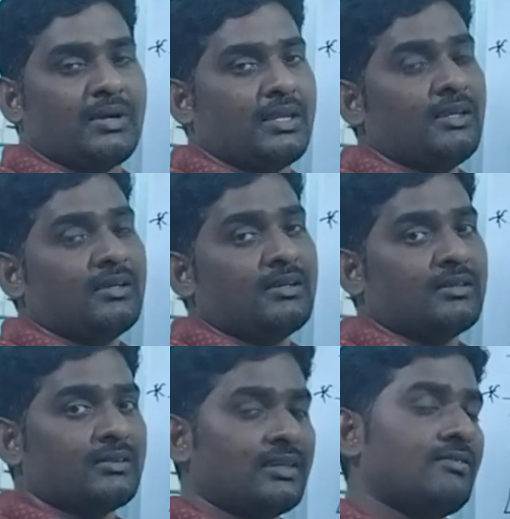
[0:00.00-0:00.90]

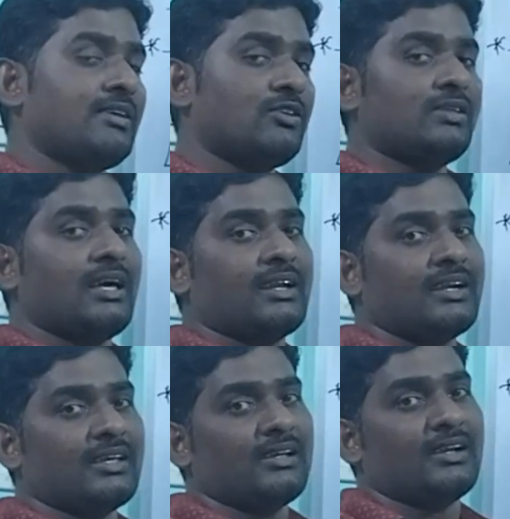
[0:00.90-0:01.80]
campaigning, even though
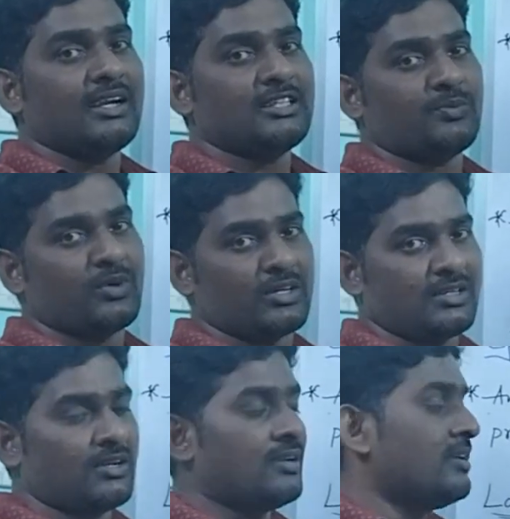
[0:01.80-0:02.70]
they are getting less
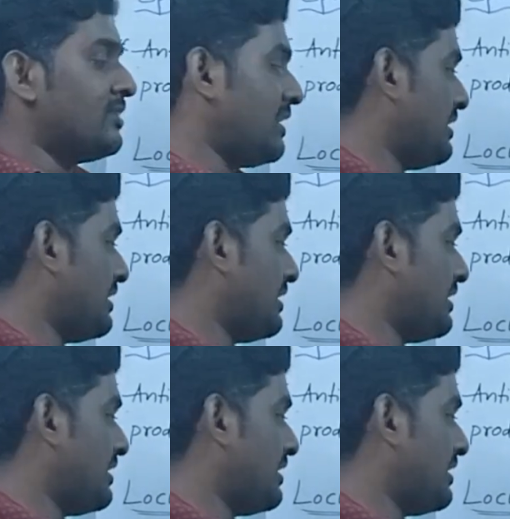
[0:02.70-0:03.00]
production,